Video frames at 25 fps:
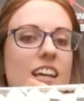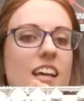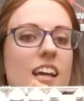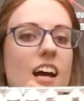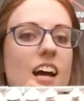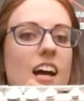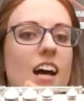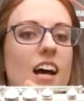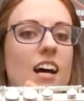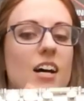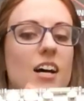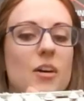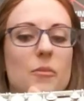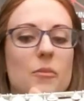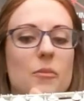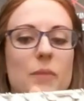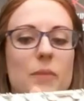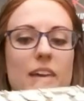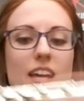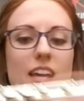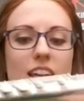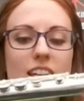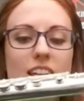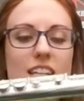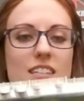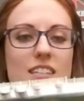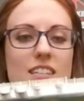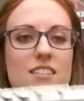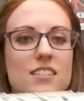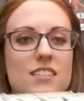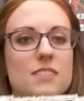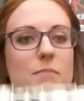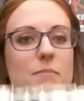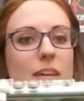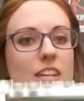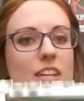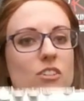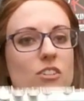It needs
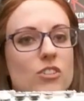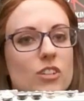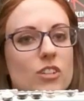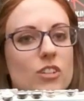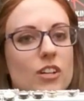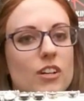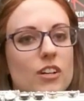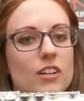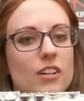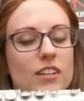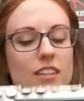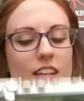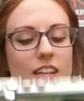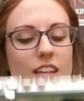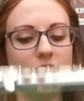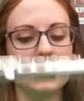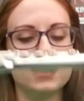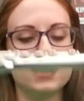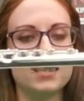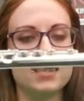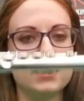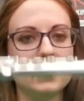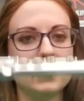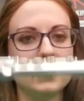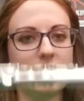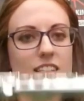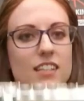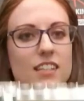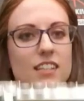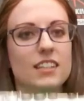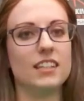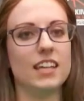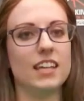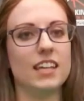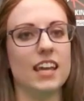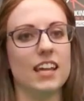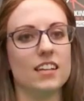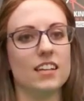to make sure that it sits in
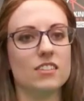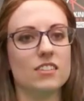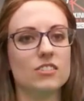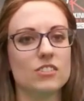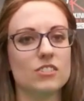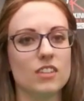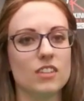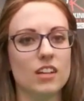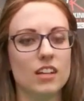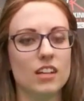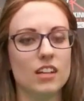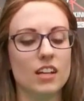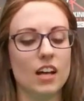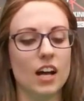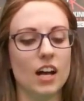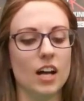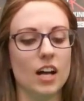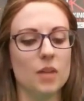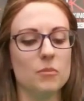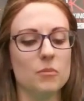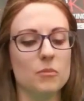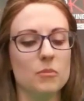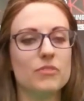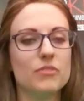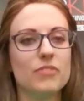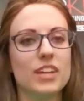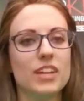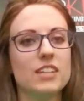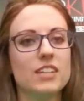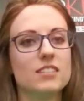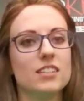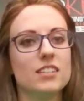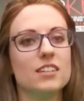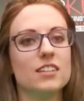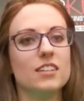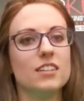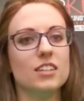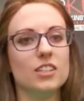the case
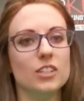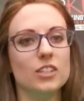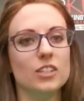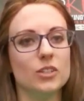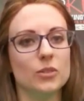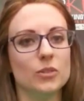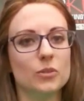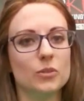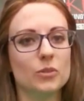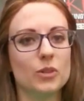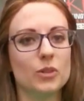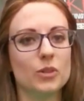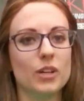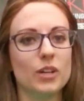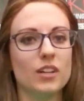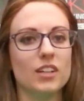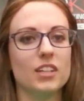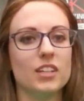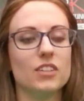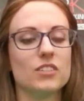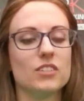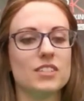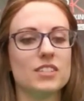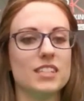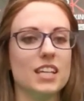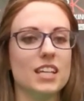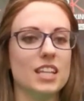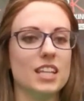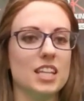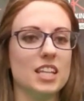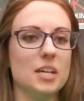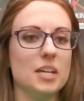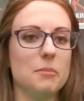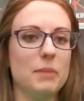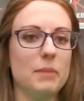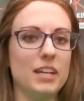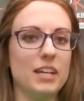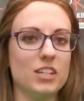facing you. You'll see in
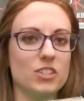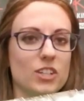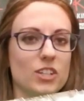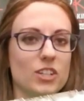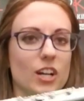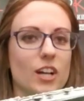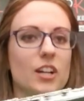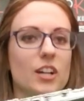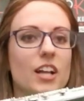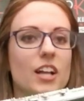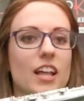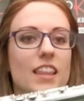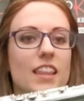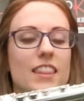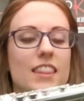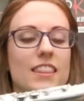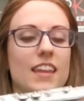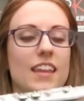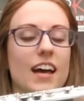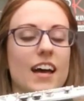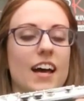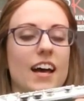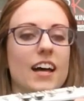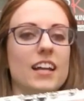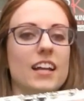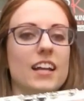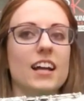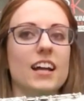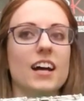the picture that